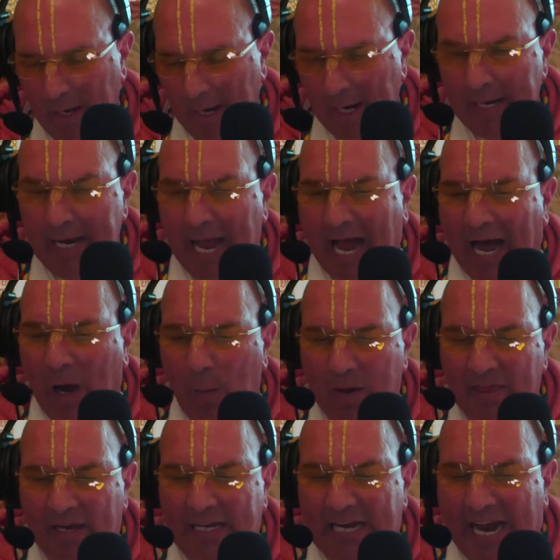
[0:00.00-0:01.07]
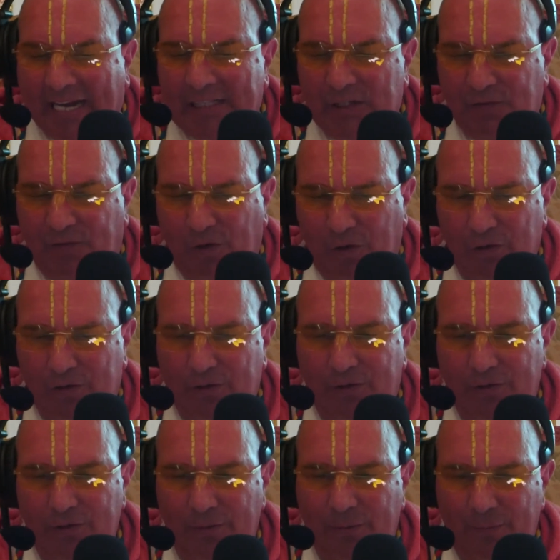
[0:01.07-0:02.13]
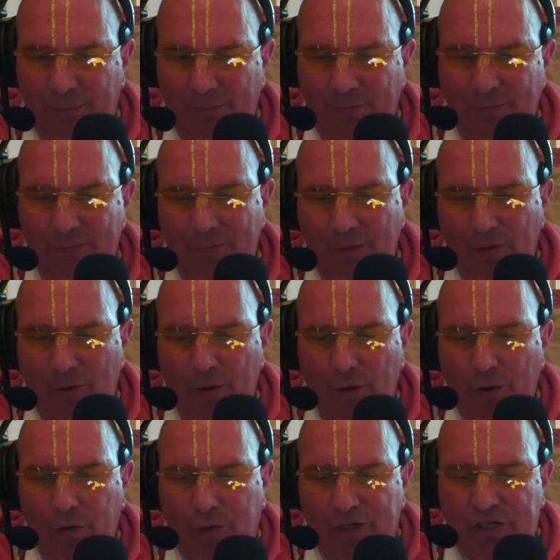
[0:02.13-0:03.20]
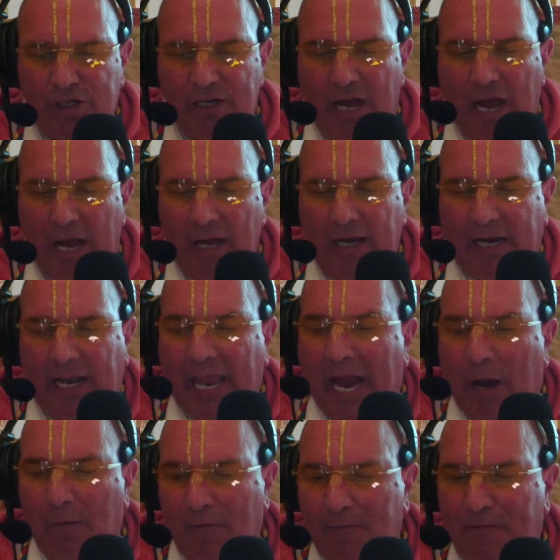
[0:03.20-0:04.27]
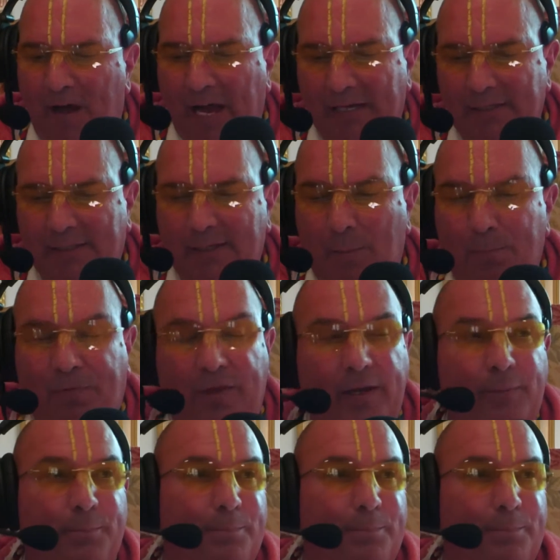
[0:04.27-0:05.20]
Now in the next verse, Krishna clarifies something.